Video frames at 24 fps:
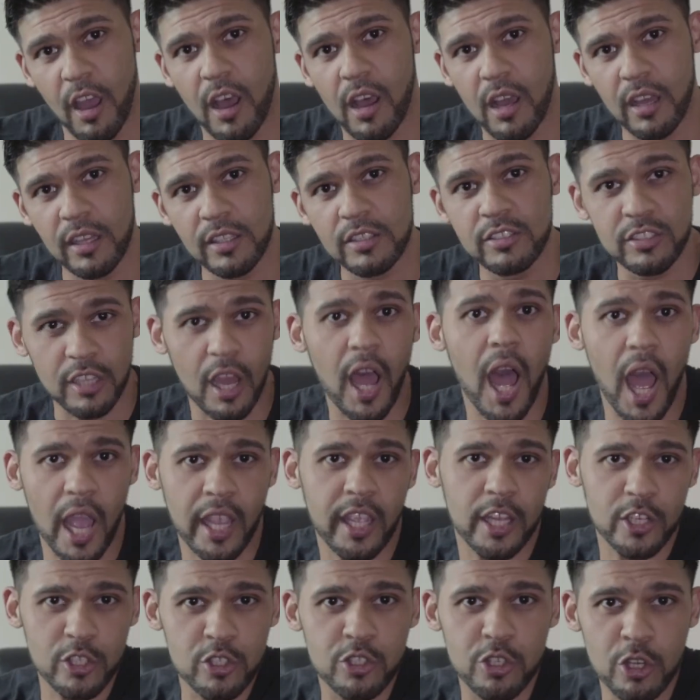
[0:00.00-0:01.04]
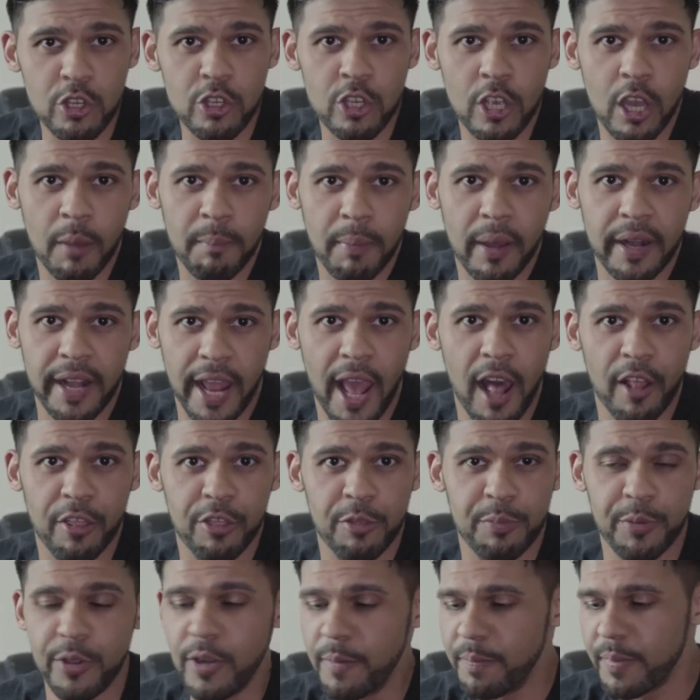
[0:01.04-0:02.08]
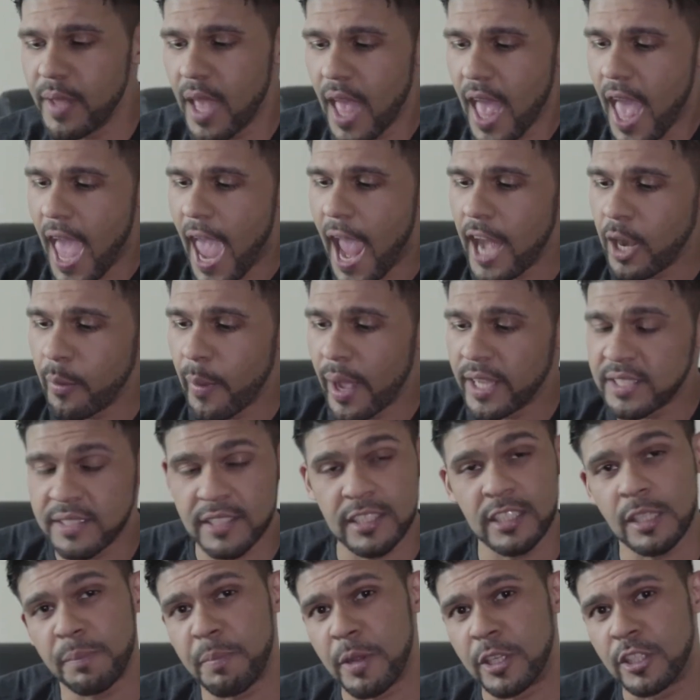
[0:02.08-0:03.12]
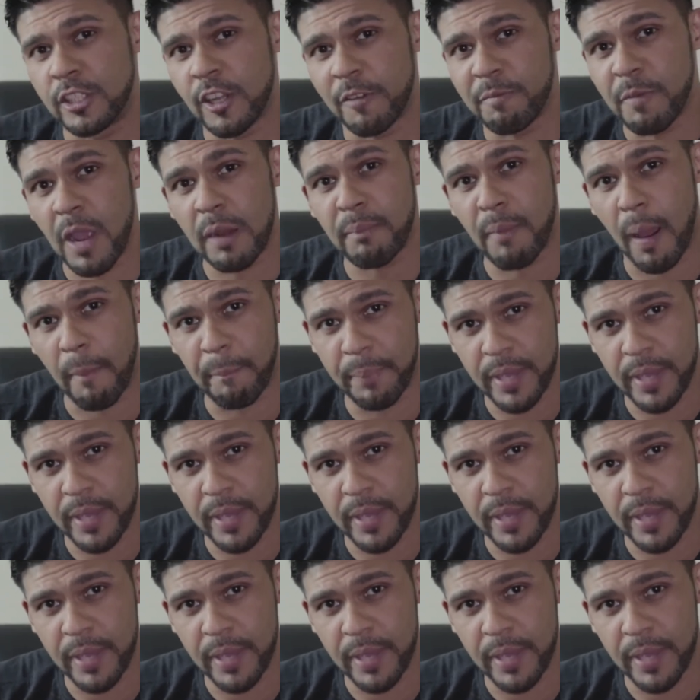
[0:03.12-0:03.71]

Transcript: Yeah, so I can tune you about health, bro. Anyways, this is a picture of me at my